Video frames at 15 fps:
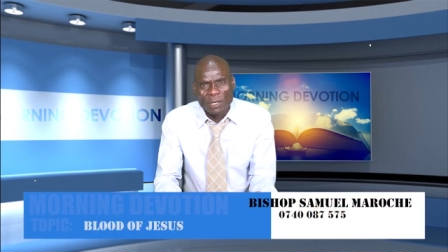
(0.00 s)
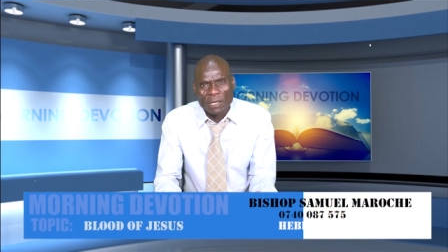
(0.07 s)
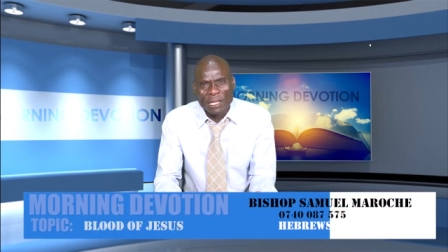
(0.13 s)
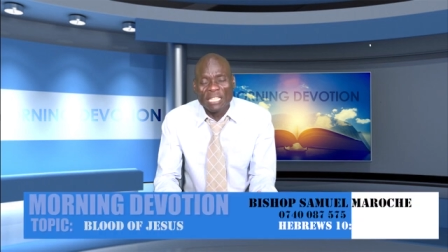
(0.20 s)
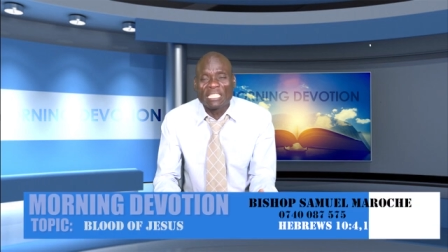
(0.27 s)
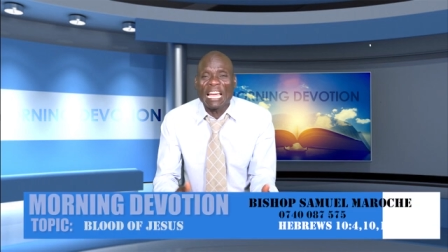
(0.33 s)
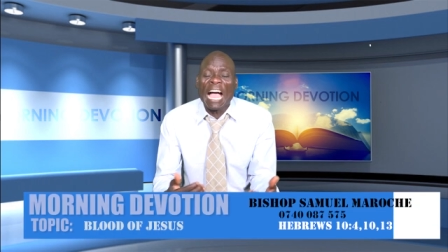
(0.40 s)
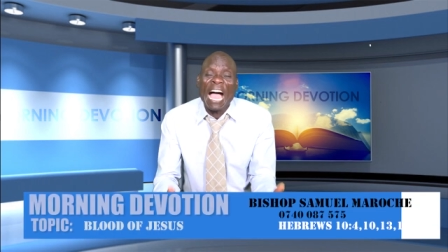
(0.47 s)

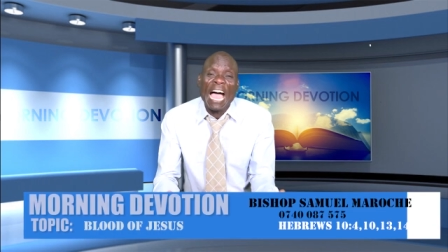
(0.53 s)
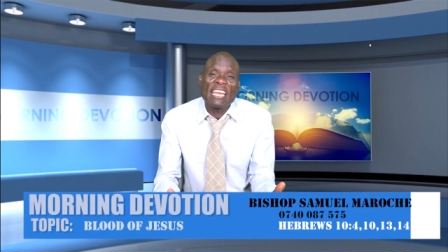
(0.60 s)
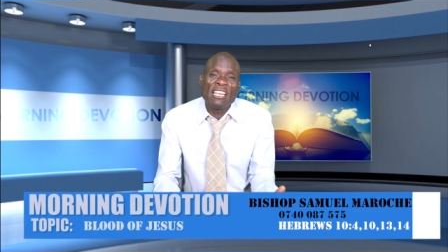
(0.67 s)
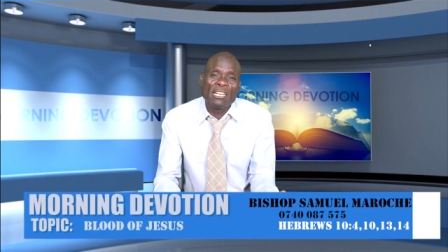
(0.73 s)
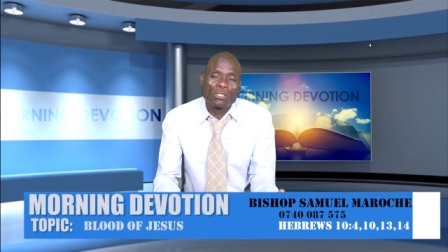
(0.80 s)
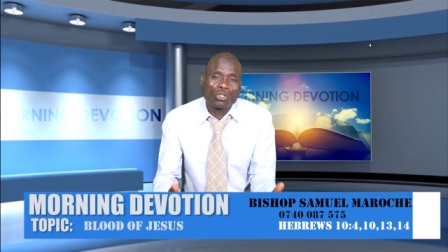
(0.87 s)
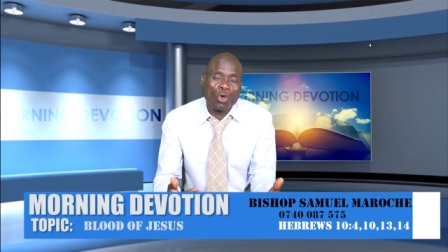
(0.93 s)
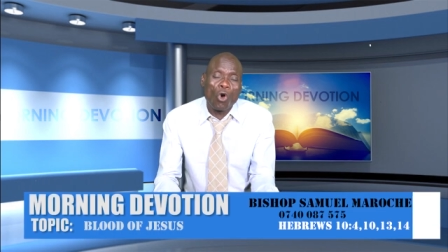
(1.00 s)
It had
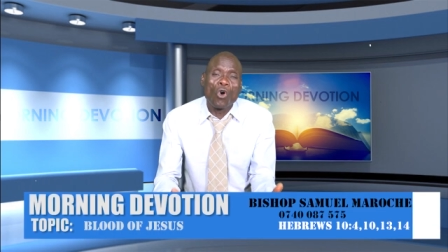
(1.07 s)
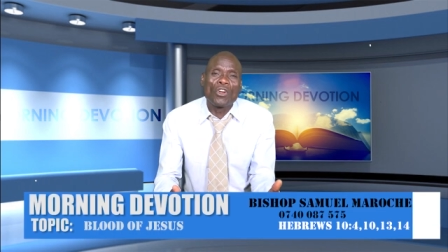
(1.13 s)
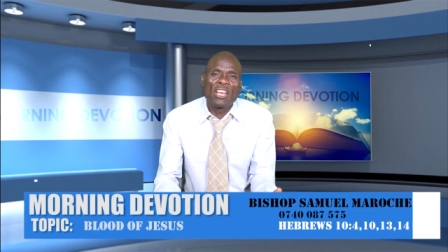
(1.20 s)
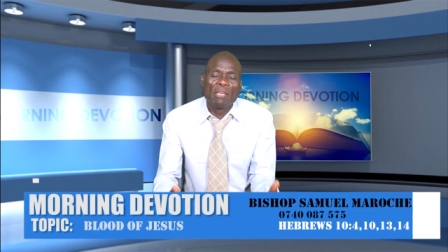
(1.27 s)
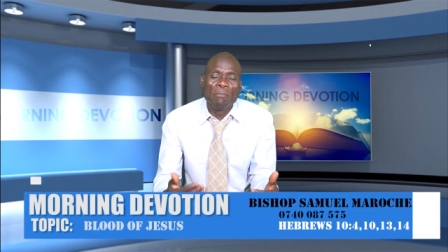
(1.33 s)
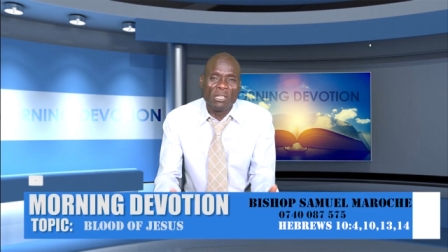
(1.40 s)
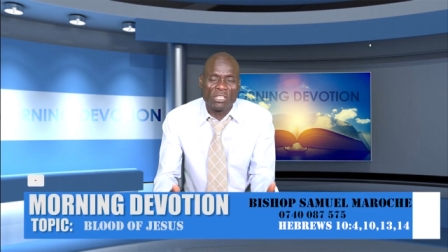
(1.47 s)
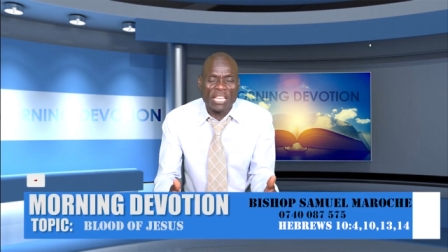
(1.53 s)
its own
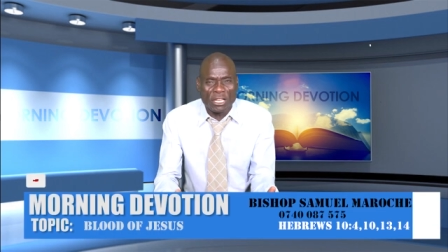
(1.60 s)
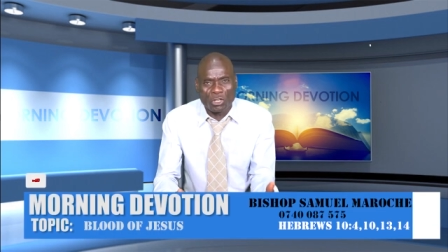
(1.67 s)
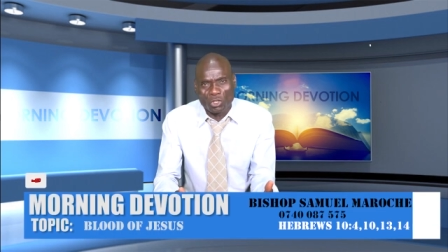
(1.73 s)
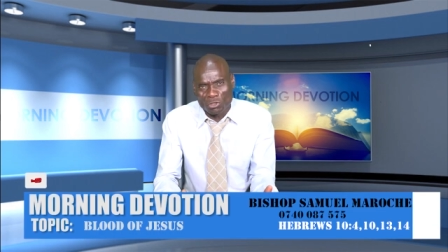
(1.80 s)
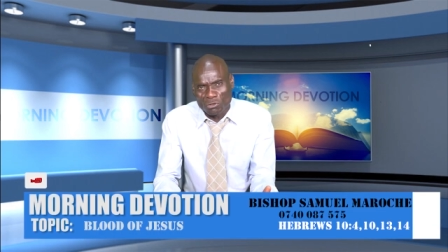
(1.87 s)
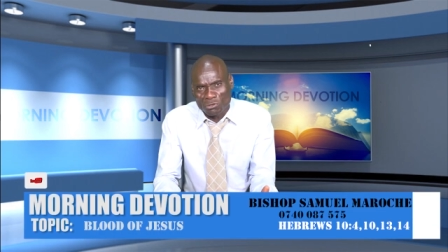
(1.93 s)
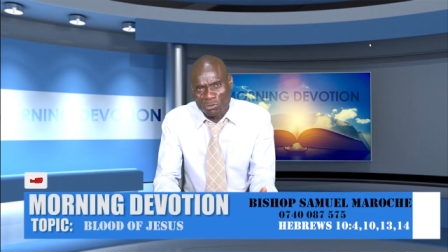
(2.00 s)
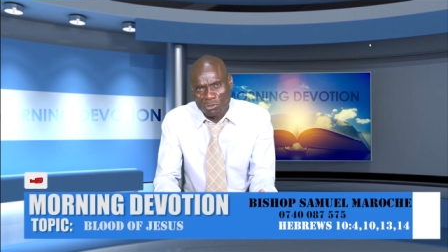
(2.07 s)
limitations.